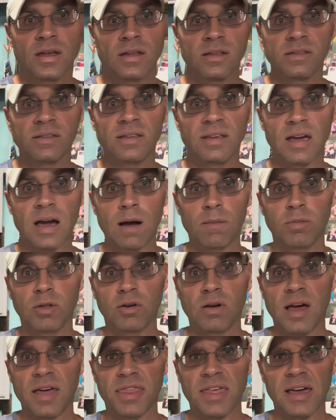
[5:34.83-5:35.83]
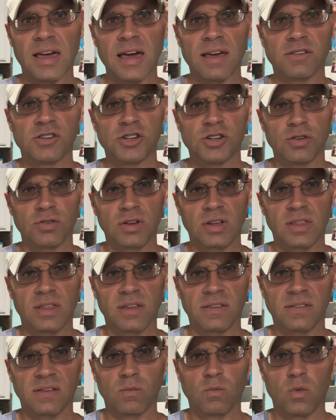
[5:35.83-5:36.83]
Diablo, I think I showed you
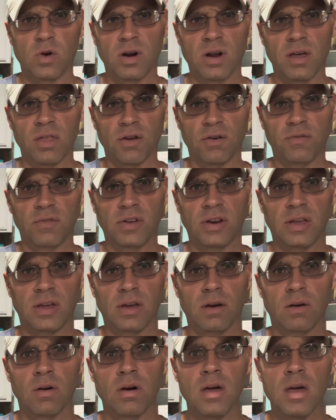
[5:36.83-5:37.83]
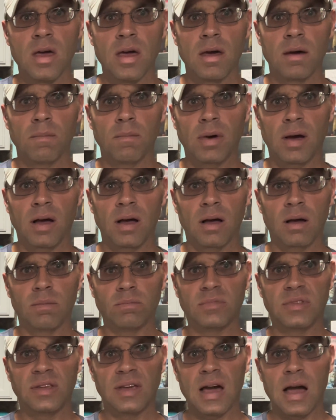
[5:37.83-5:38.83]
this in one other video,
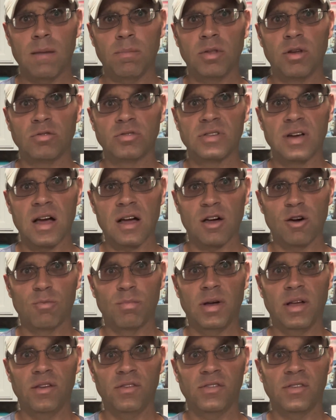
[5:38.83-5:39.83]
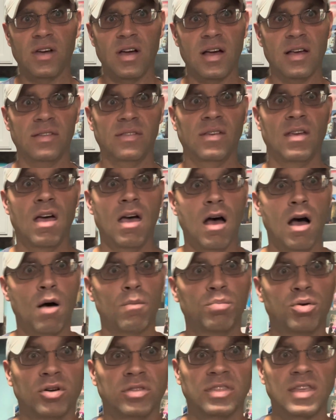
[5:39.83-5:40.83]
but Diablo Taco Bell sauce, I'll
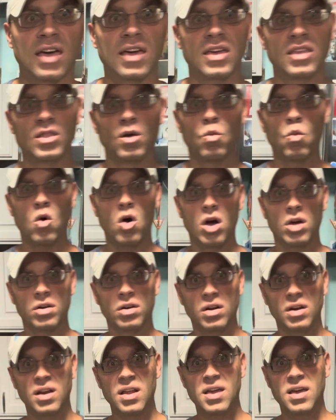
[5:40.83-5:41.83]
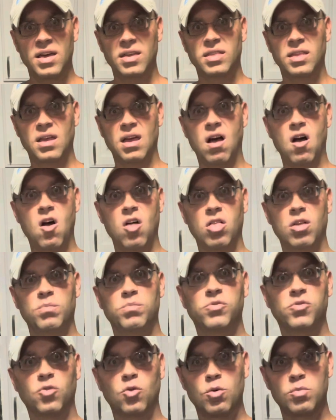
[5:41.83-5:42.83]
put that in the water and then it all
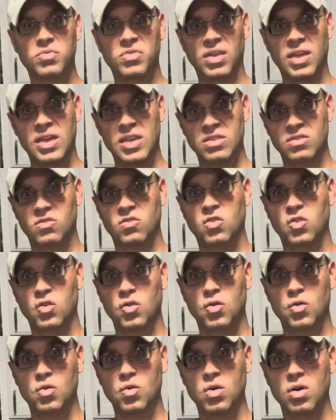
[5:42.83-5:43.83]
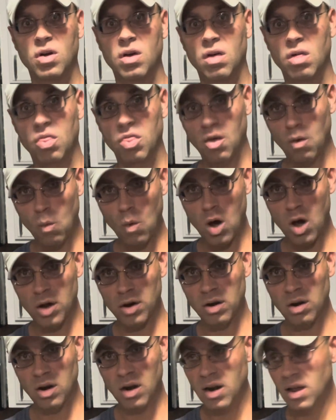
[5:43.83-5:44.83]
absorbs into the
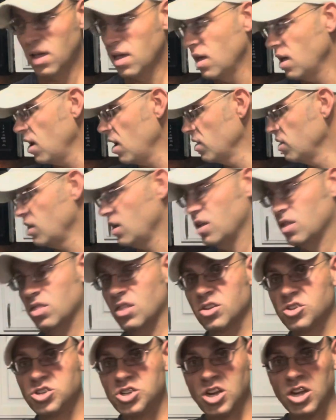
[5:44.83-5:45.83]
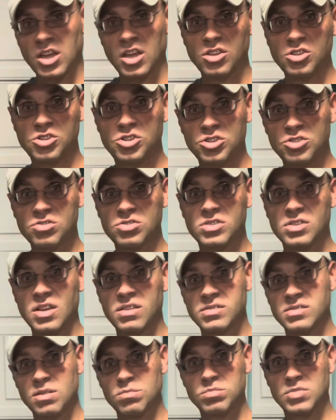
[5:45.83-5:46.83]
water. And then the chicken
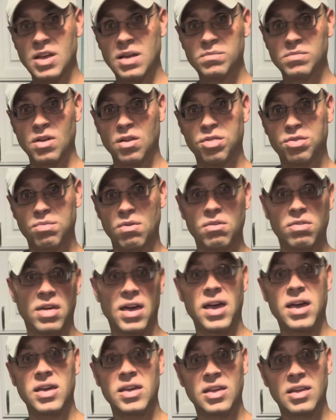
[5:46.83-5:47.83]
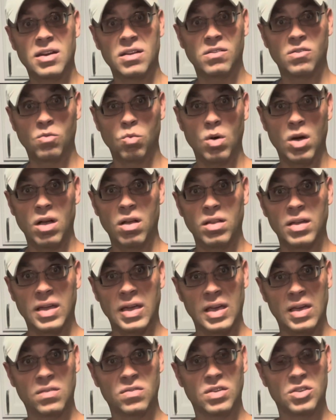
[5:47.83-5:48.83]
juice, sometimes I'll throw that in as well.
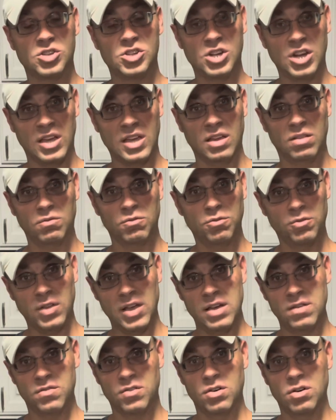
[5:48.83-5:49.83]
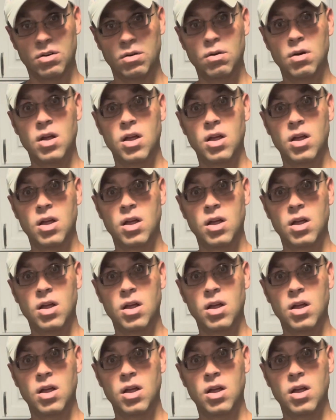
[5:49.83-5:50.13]
It gives a chicken flavor